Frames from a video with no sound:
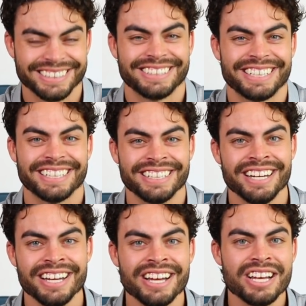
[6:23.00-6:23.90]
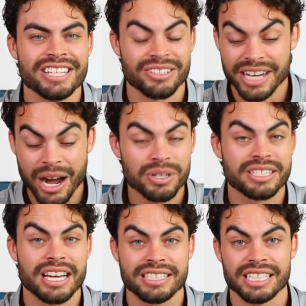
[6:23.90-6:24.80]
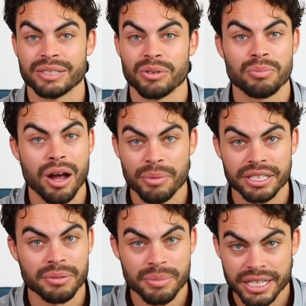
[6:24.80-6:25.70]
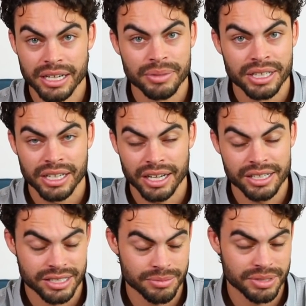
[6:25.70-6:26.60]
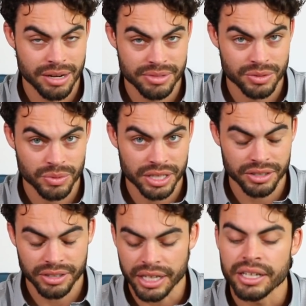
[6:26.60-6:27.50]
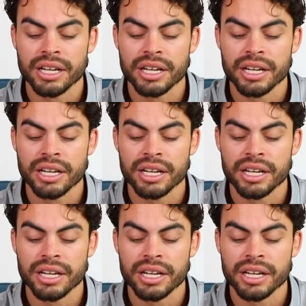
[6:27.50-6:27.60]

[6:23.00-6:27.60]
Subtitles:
Okay? So now we're texting and we're probably going to meet up sometime this week. Okay?